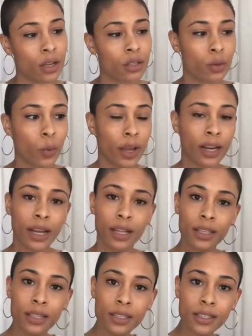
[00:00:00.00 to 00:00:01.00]
So why
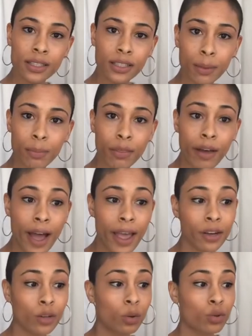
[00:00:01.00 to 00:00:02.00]
not skip
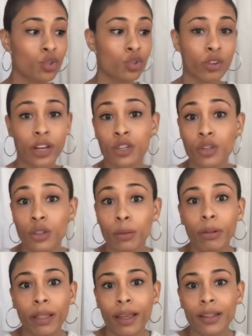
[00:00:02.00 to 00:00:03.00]
that and go straight to the
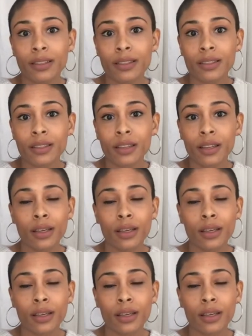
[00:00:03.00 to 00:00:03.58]
plants?